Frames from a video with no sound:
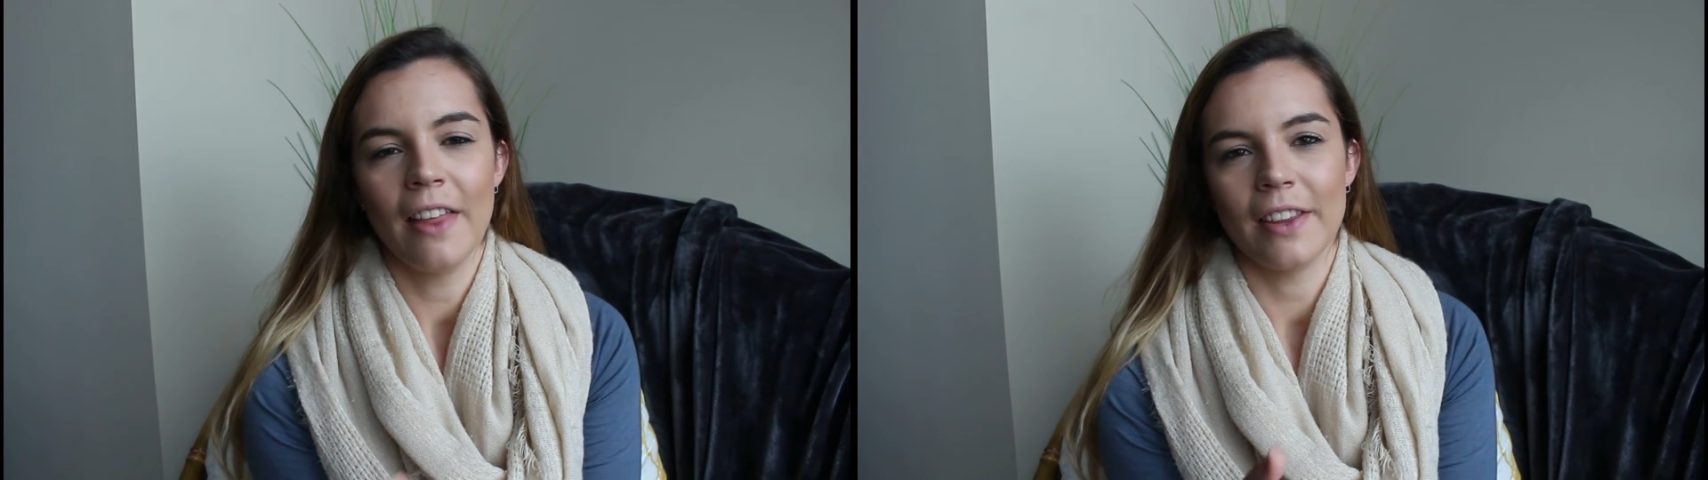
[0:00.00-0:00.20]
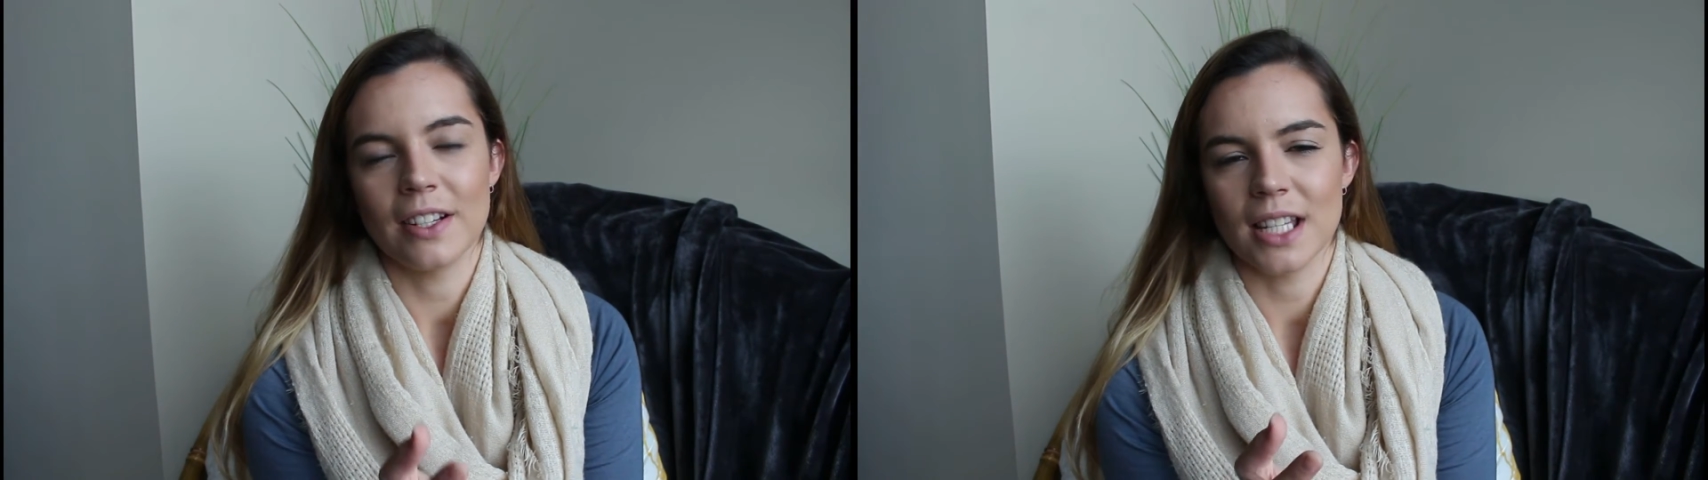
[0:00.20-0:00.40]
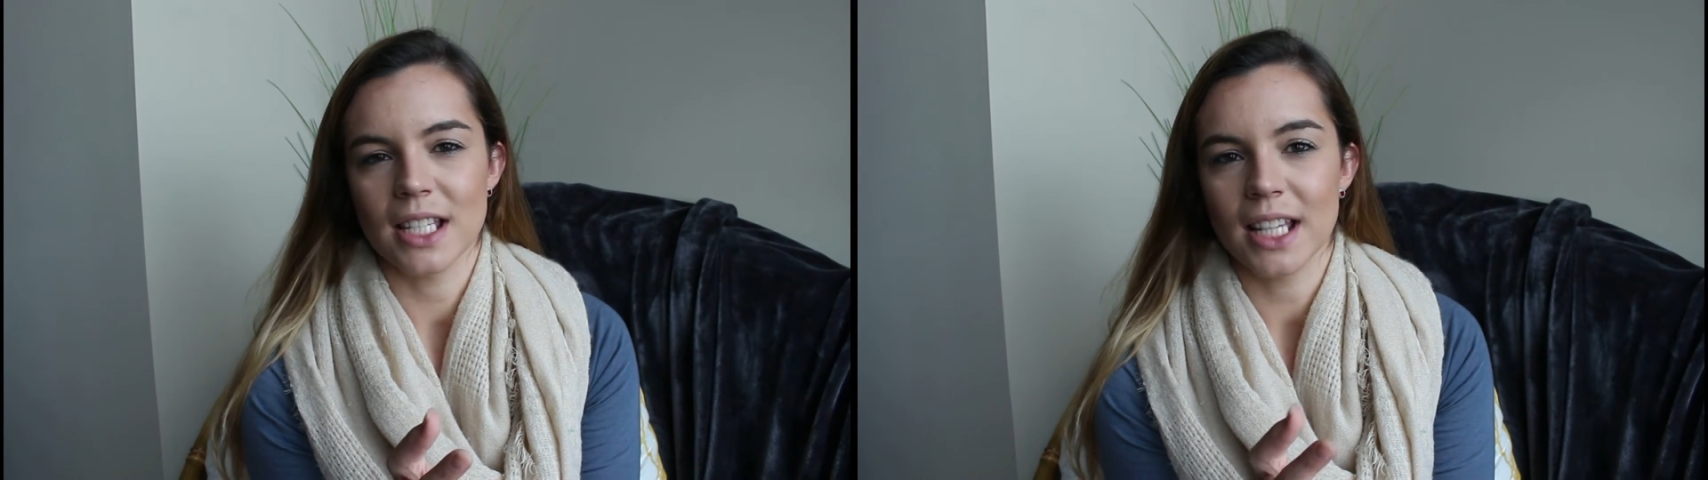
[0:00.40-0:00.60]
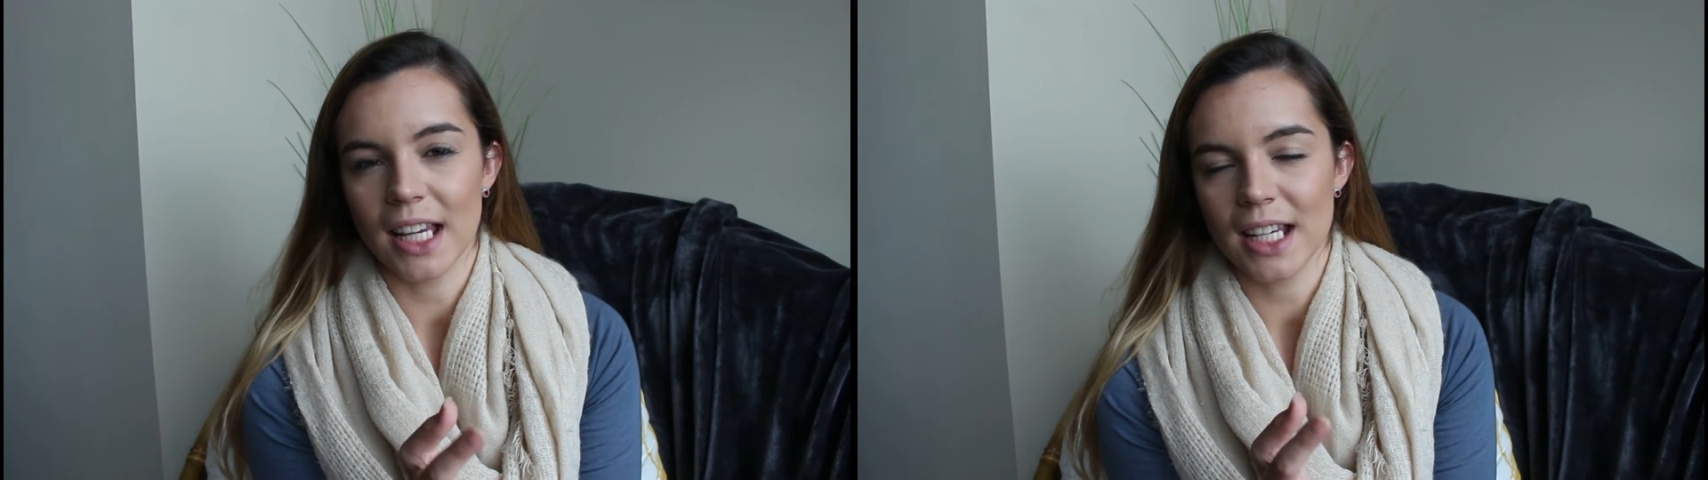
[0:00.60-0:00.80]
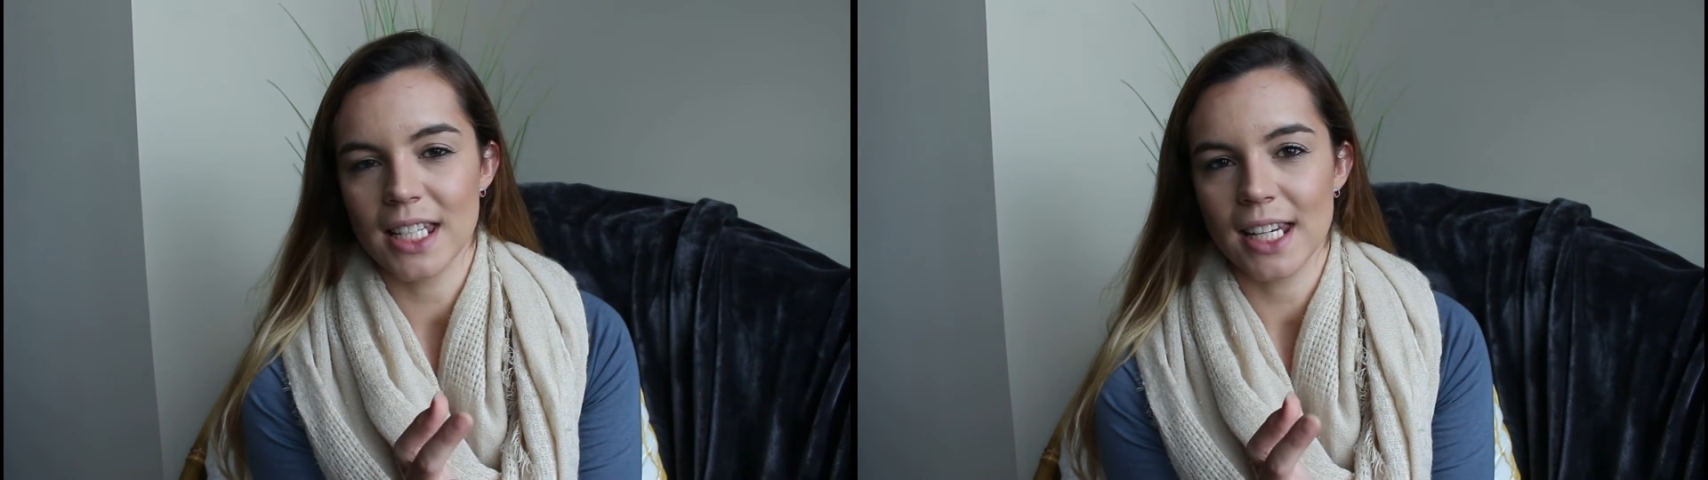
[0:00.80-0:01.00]
there's a
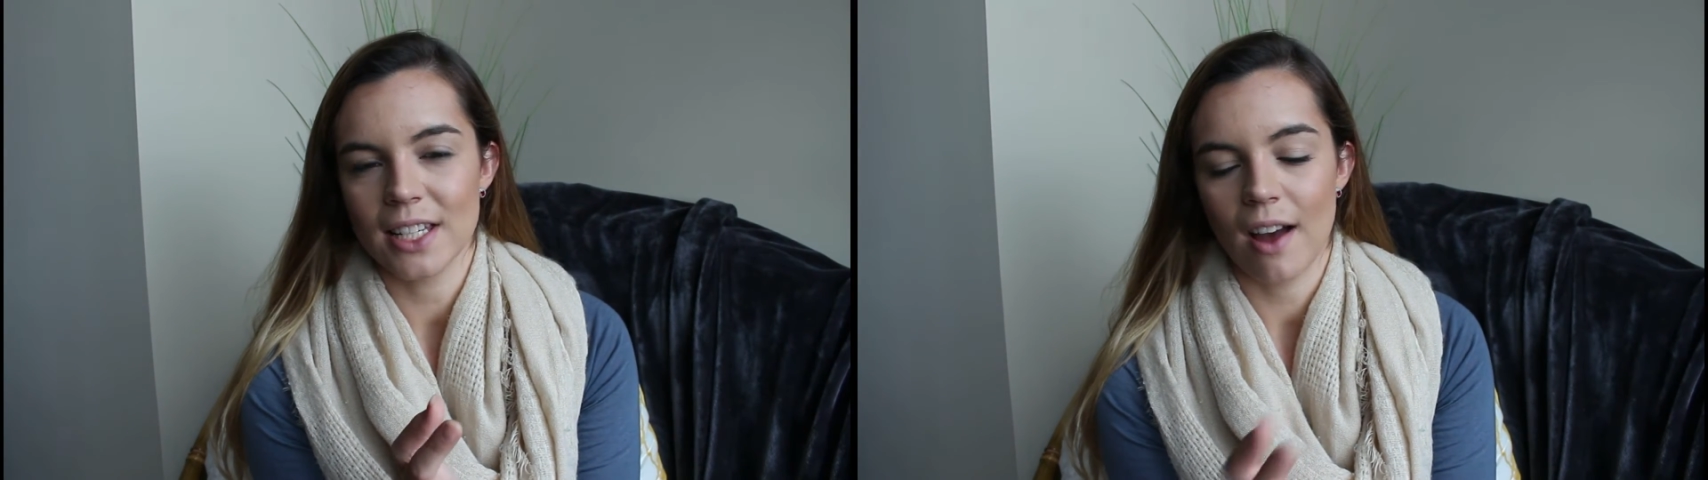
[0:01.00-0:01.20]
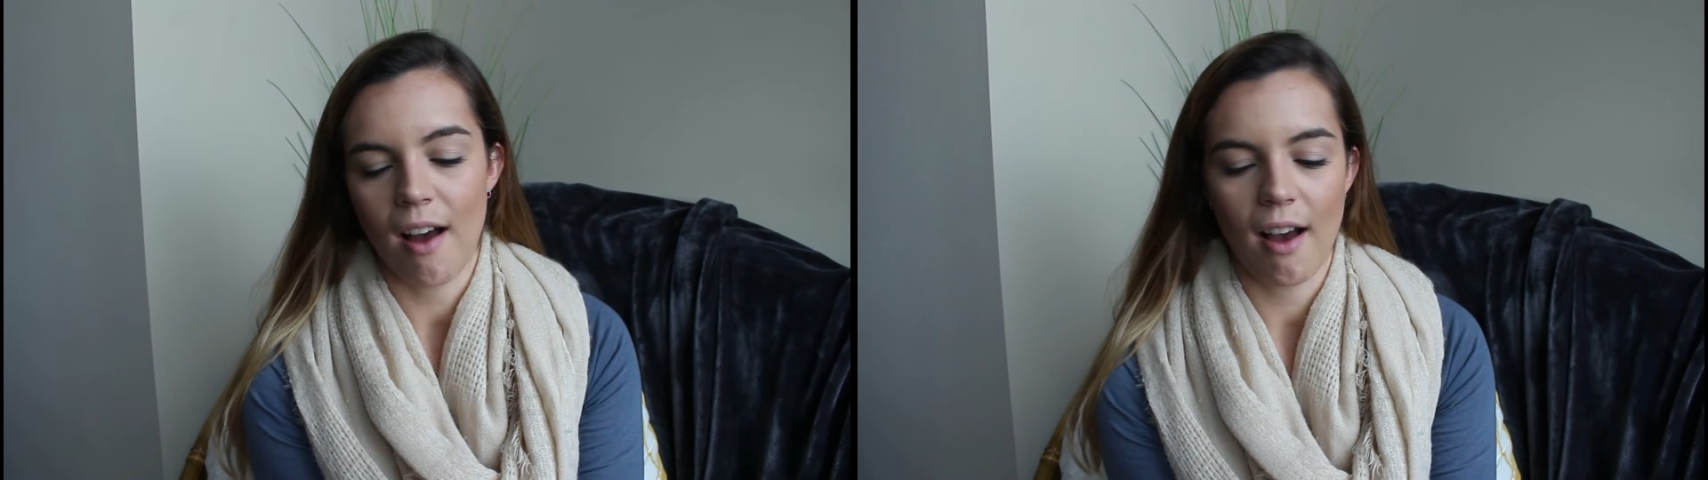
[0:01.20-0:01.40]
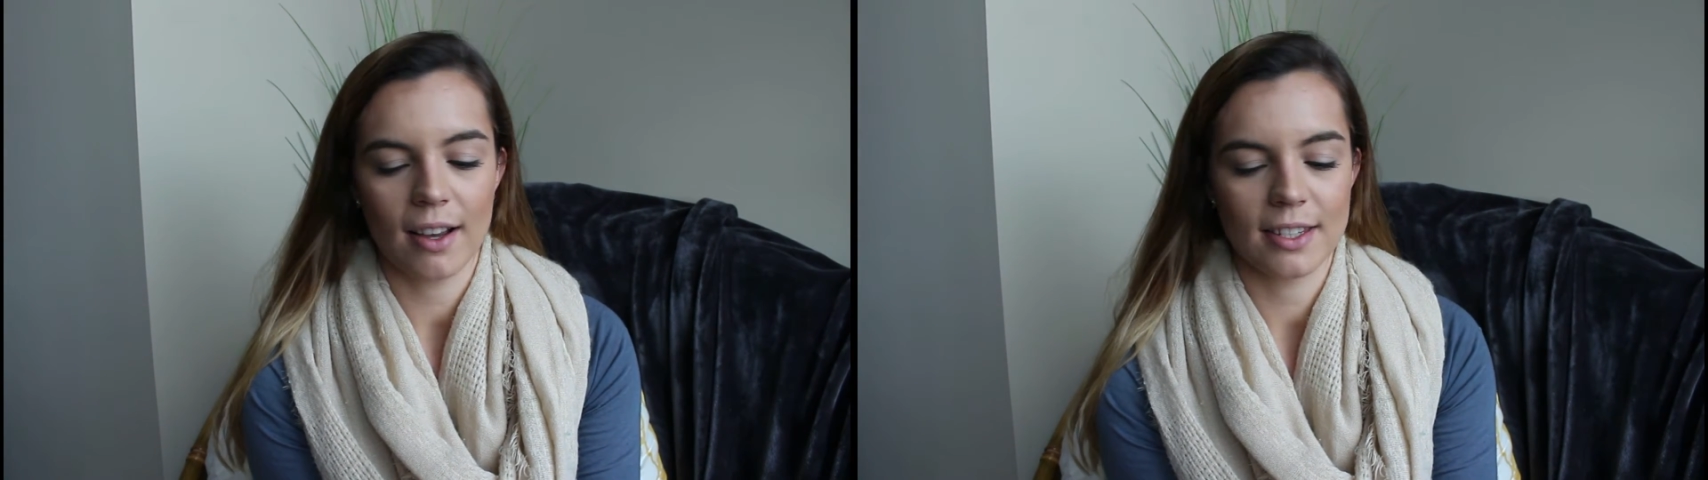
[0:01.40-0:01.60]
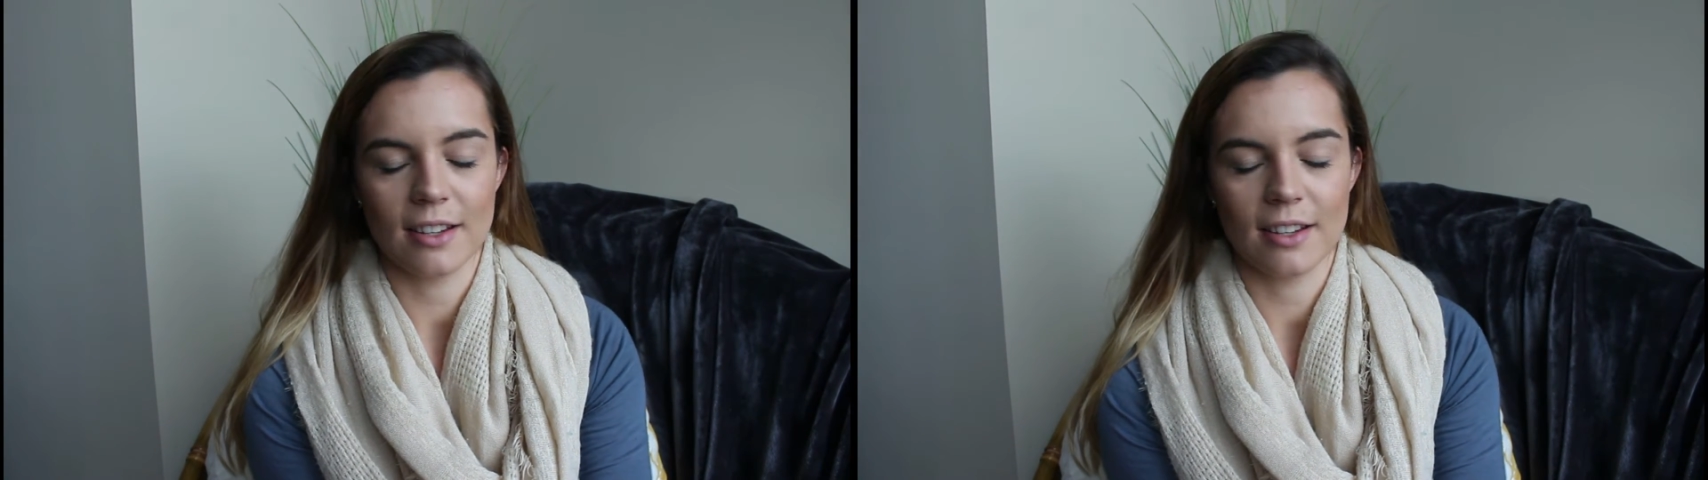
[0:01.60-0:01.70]
skinny tea tox,